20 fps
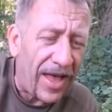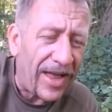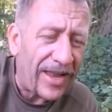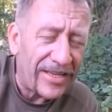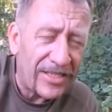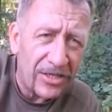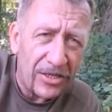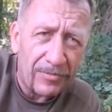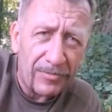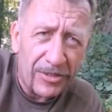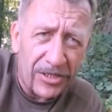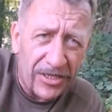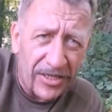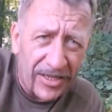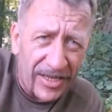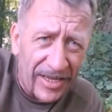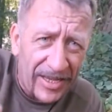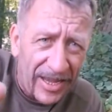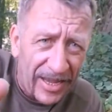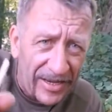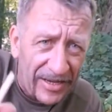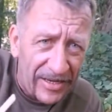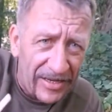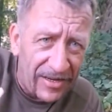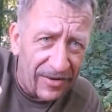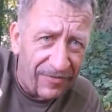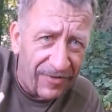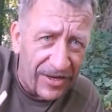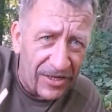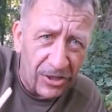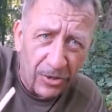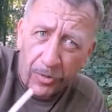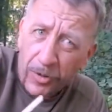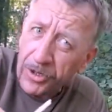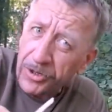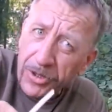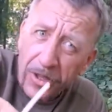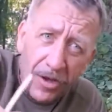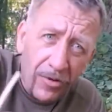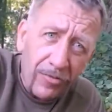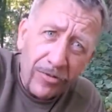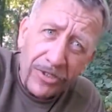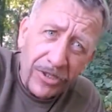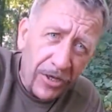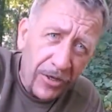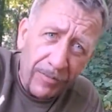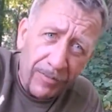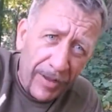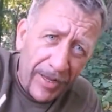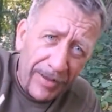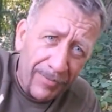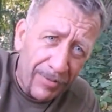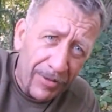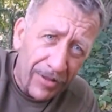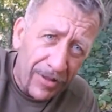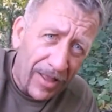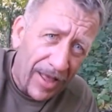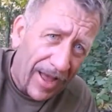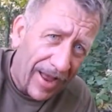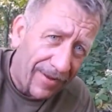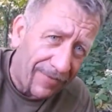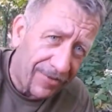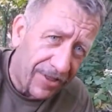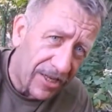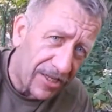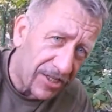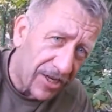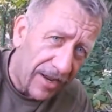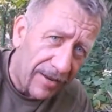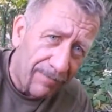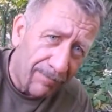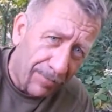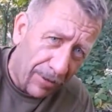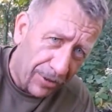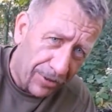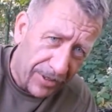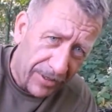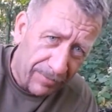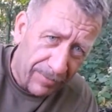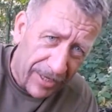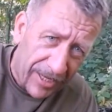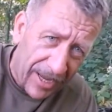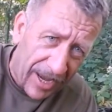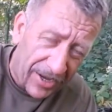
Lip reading: that is up to the individual. No two people have the same body